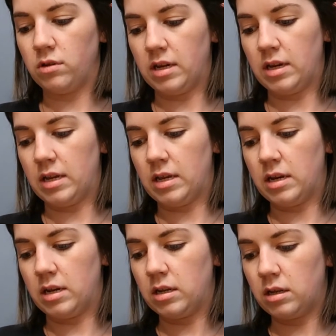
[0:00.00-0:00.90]
it
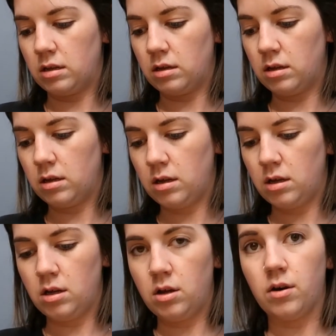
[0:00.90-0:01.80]
in
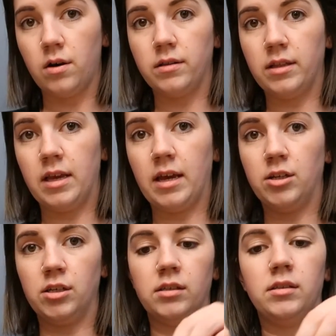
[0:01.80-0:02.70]
on the
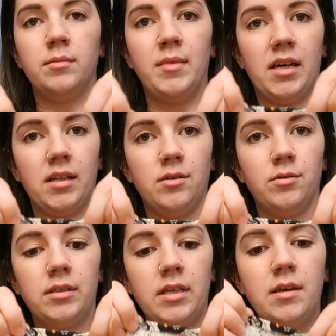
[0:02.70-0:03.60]
edges and make a little
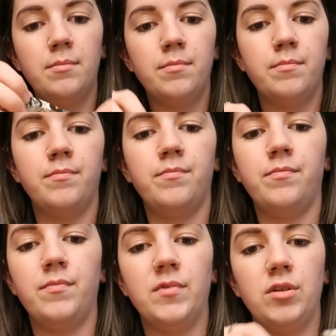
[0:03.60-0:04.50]
seam
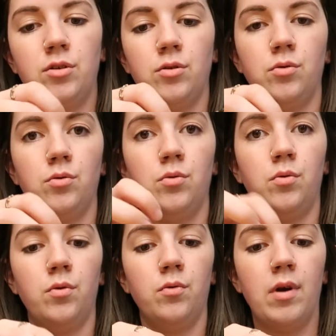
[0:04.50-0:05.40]
to
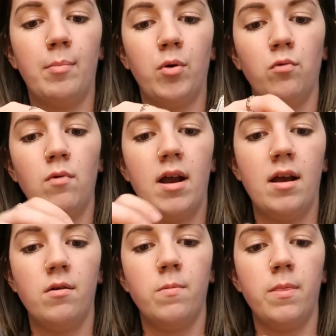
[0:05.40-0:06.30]
wrap
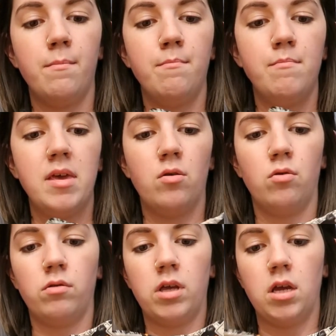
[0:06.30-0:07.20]
around the
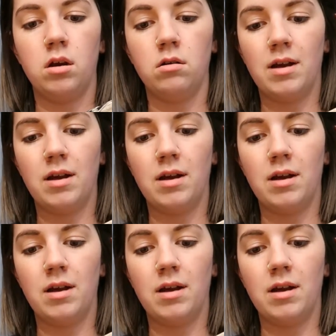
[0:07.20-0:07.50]
middle here.